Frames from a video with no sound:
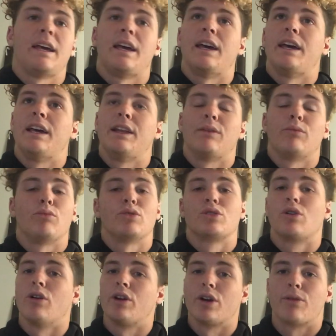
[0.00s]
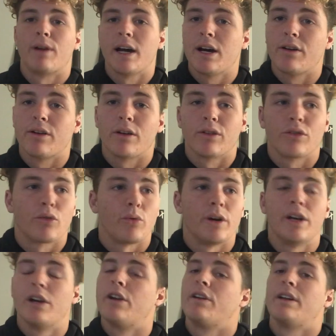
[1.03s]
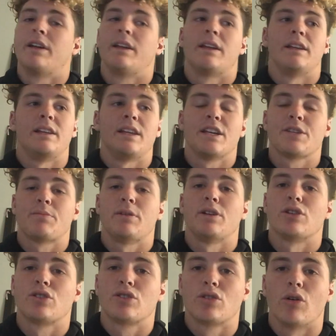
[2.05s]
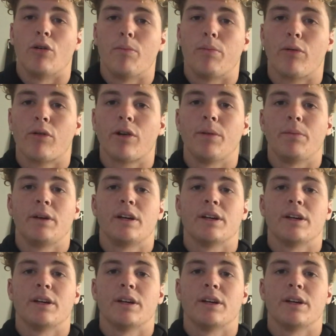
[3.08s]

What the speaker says: and what's going around on Twitter and ESPN is so important,